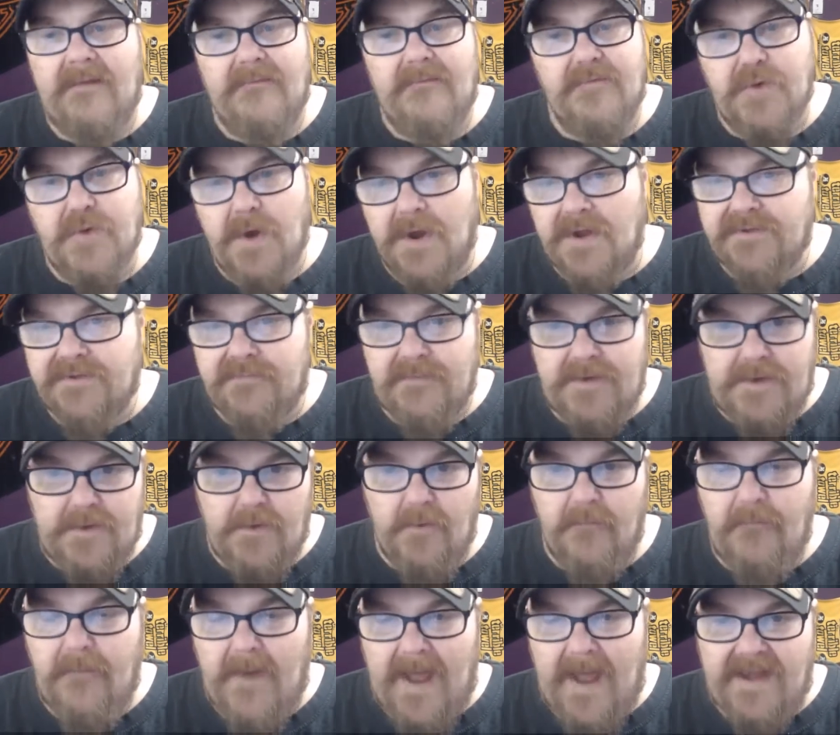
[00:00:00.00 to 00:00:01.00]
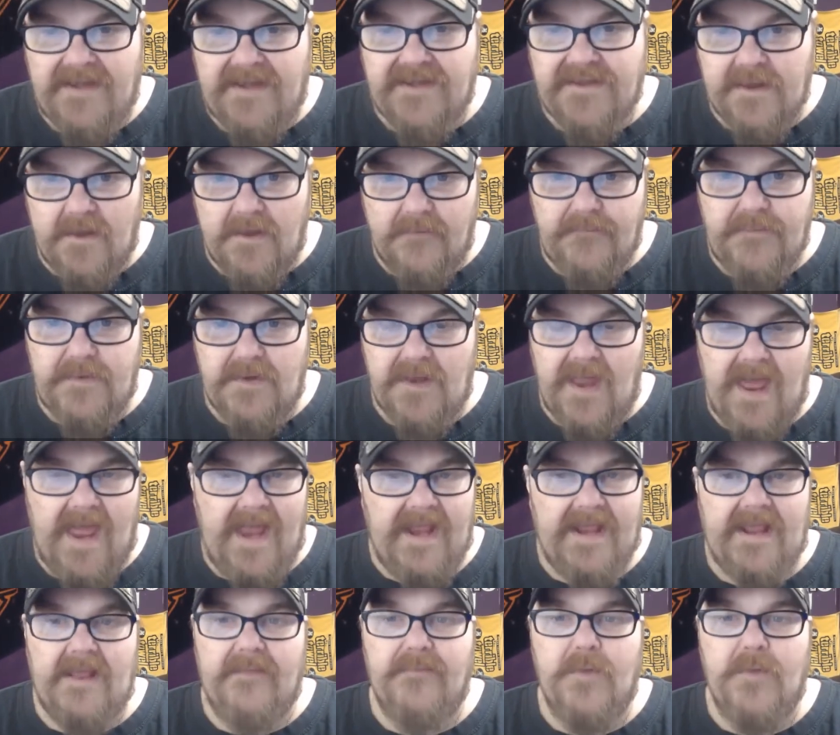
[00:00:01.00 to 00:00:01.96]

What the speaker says: Trust me, you'll find stuff you like.